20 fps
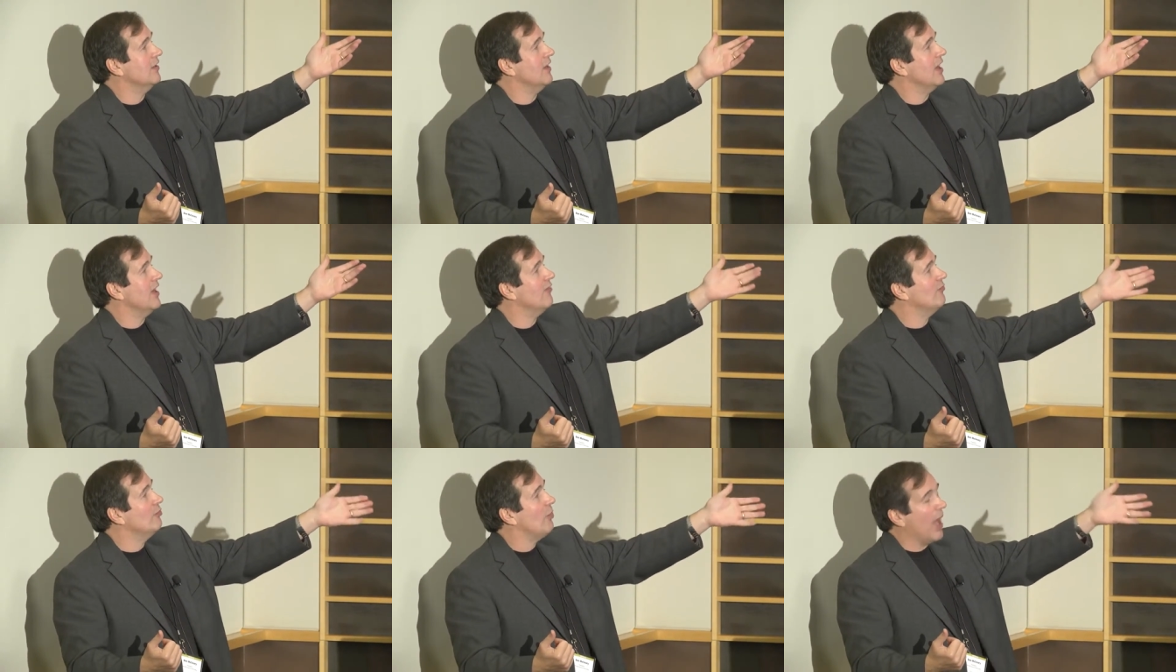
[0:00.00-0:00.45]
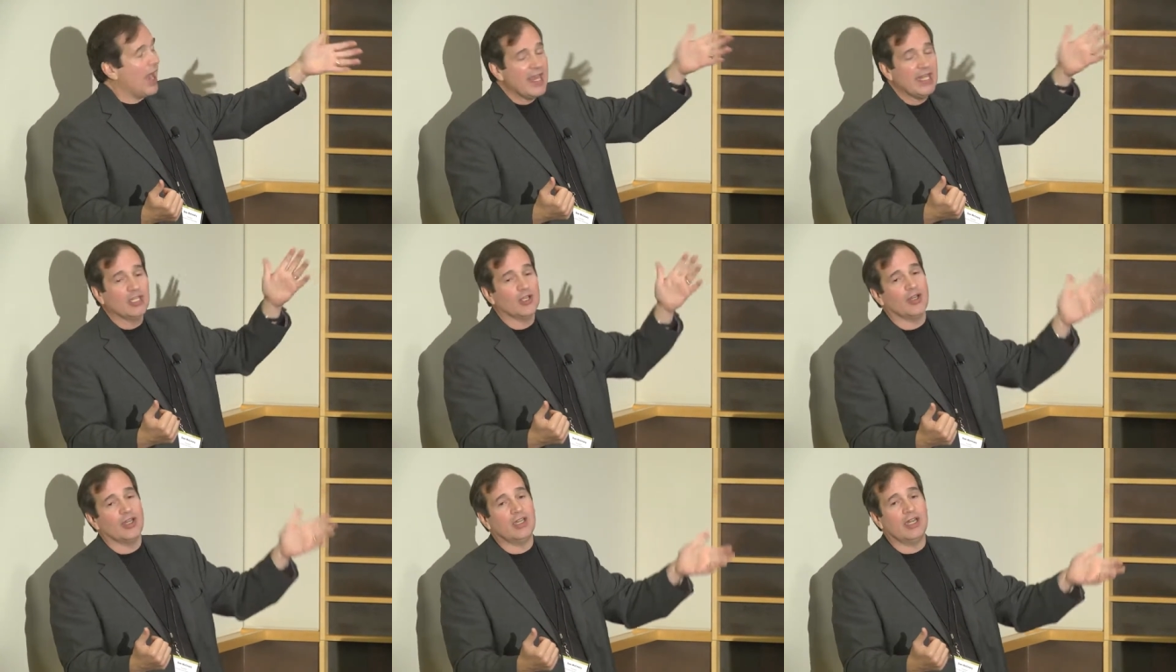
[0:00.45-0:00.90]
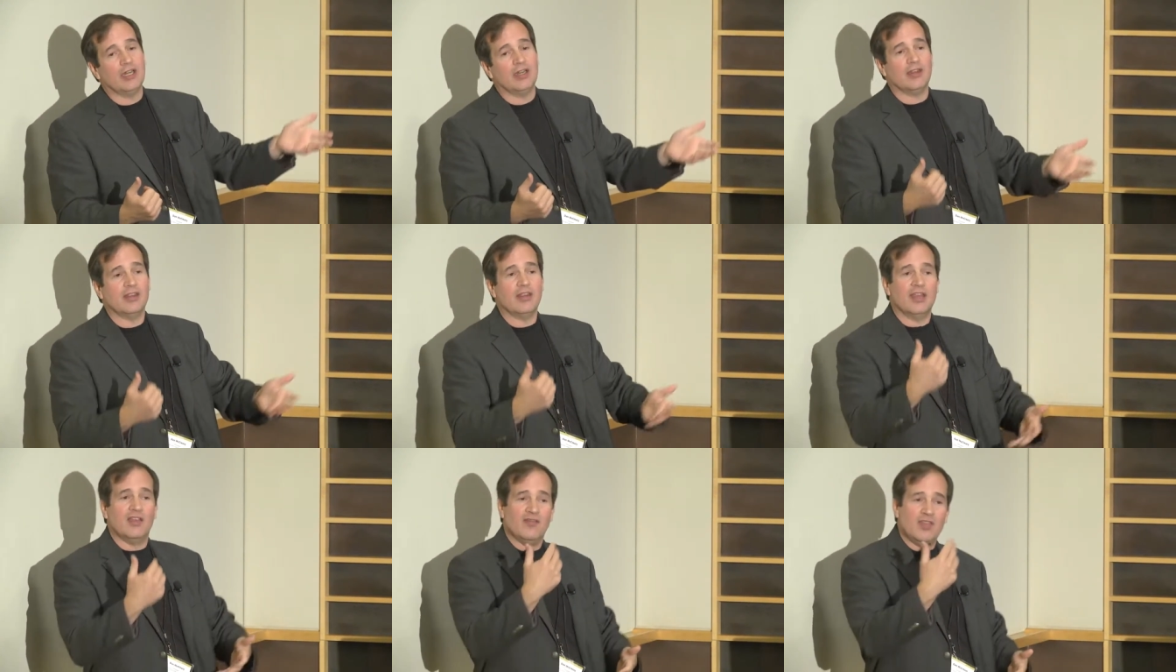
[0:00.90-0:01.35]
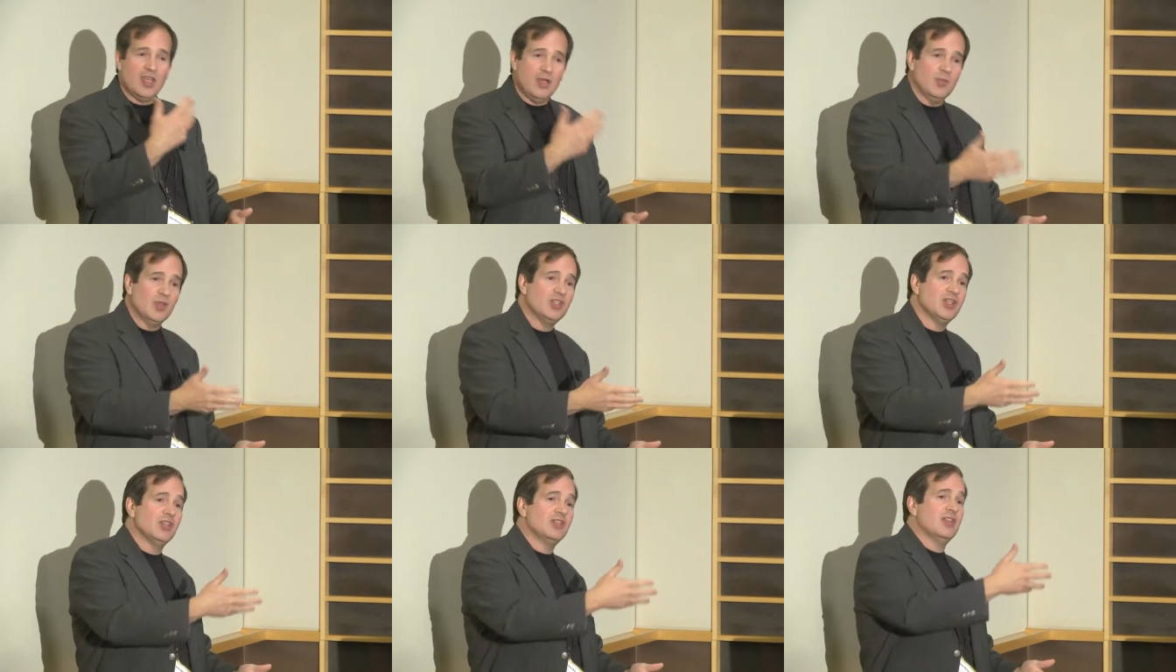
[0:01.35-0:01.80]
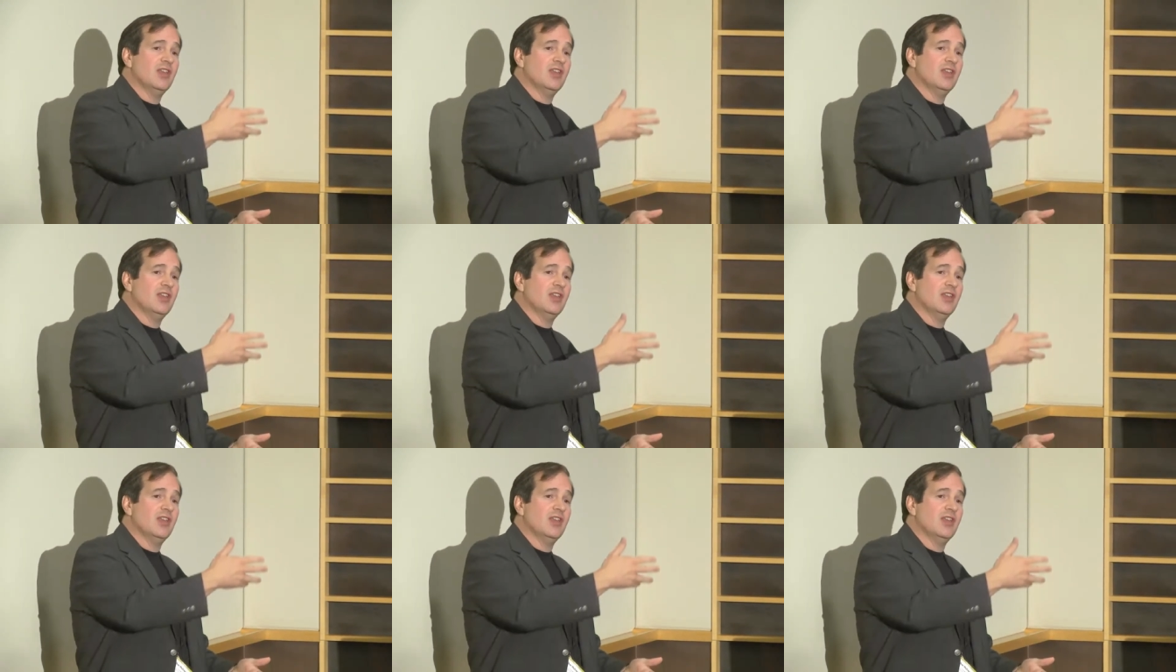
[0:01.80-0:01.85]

They have binary data. They have images.